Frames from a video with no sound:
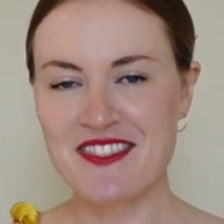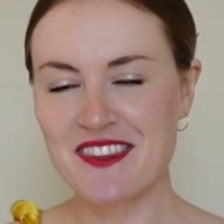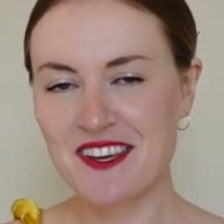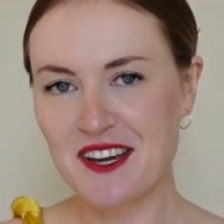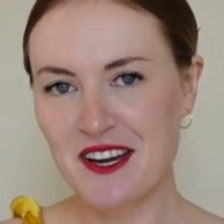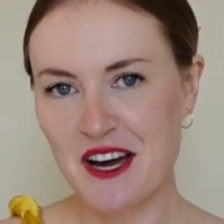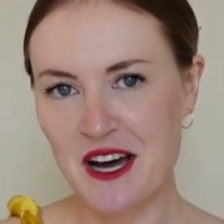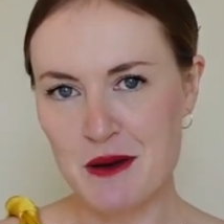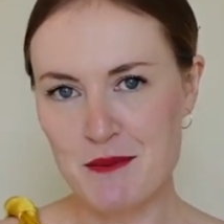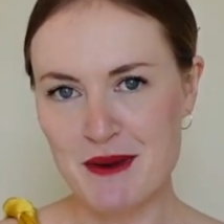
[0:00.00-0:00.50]
in the
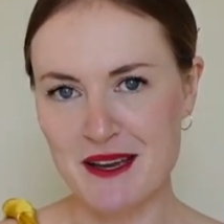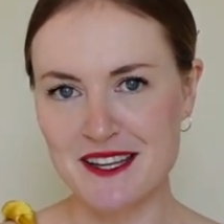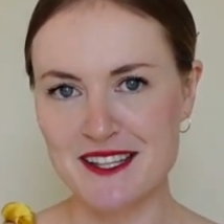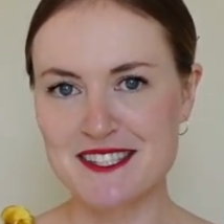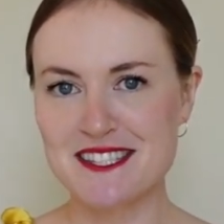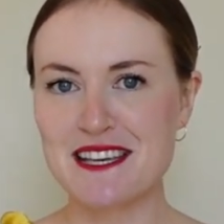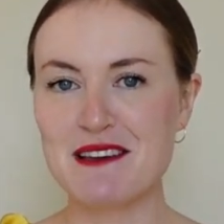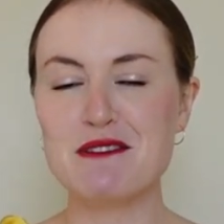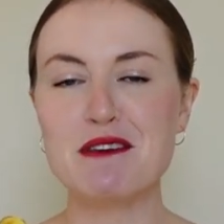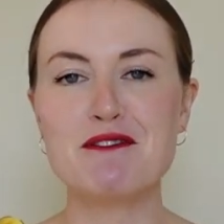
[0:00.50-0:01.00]

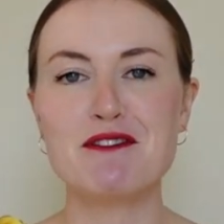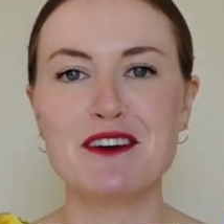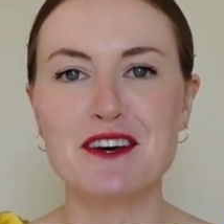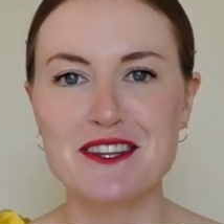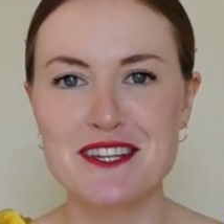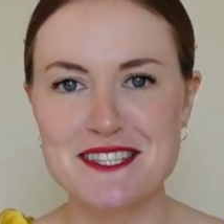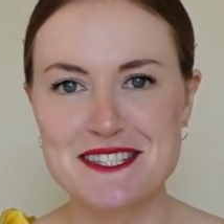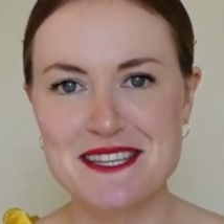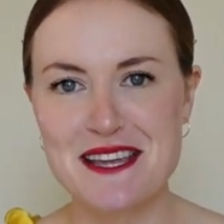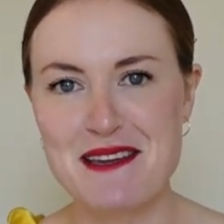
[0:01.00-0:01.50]
comments if you feel
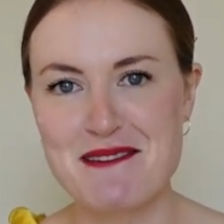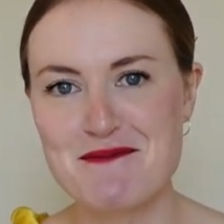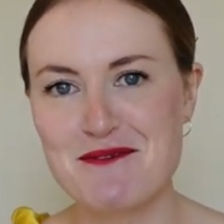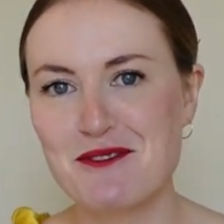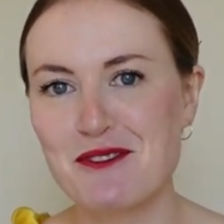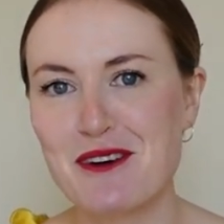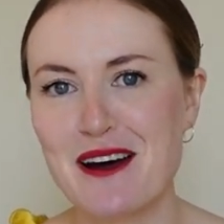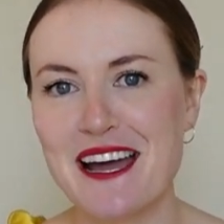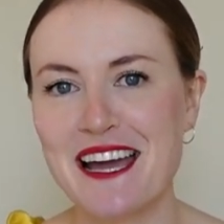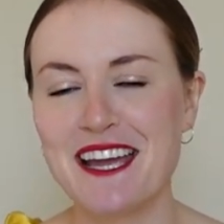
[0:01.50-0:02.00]
the
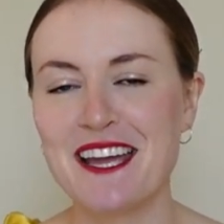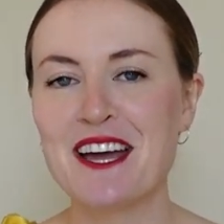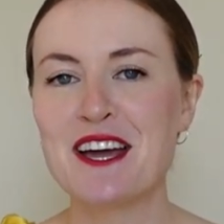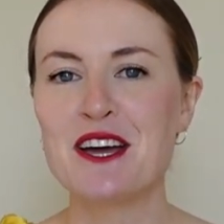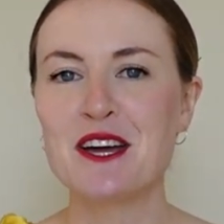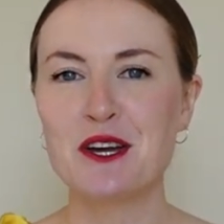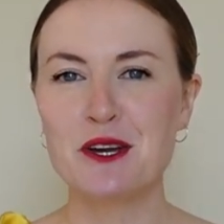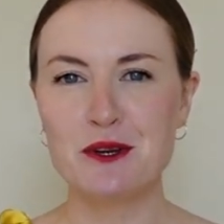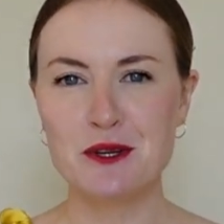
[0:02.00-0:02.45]
same way.